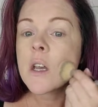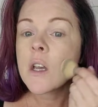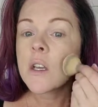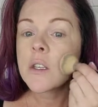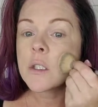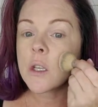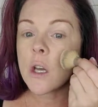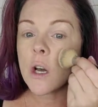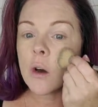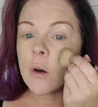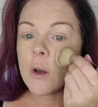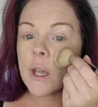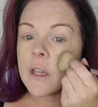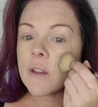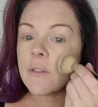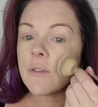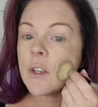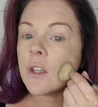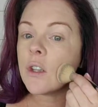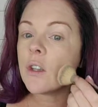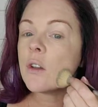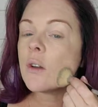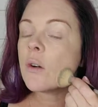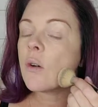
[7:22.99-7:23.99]
So if
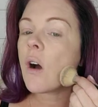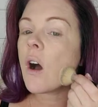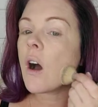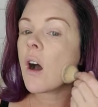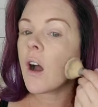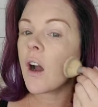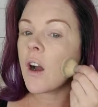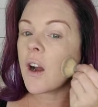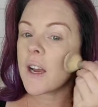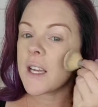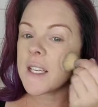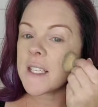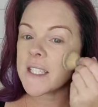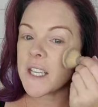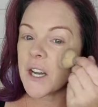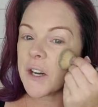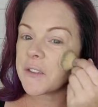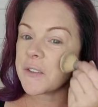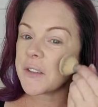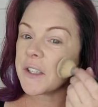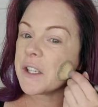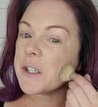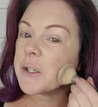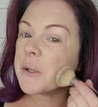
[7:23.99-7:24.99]
you are a
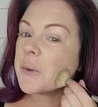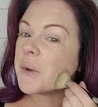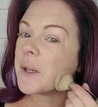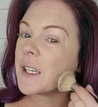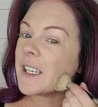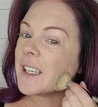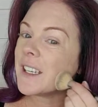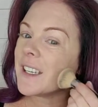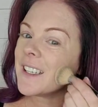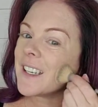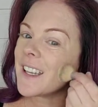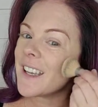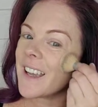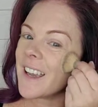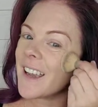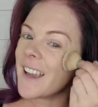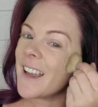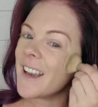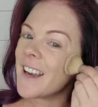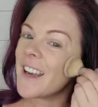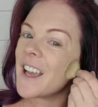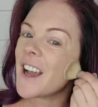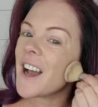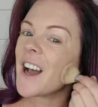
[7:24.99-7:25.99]
selfie queen
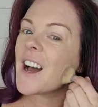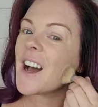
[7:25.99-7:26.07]
and,